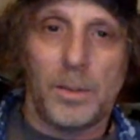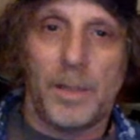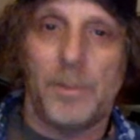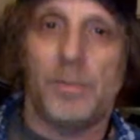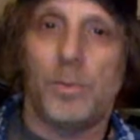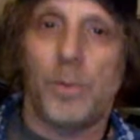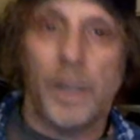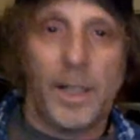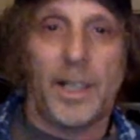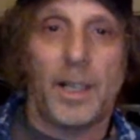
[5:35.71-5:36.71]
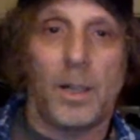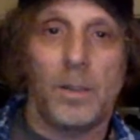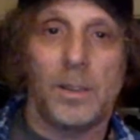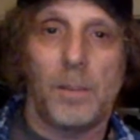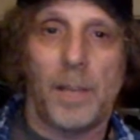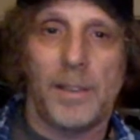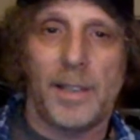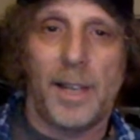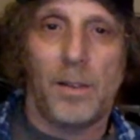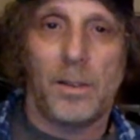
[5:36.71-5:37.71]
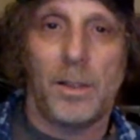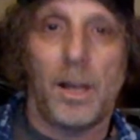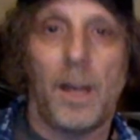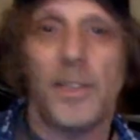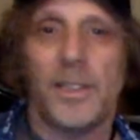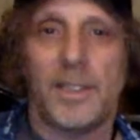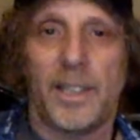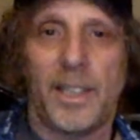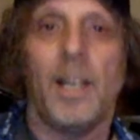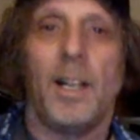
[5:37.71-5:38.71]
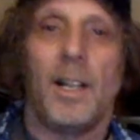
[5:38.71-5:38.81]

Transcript: It was really close to my sound. Obviously,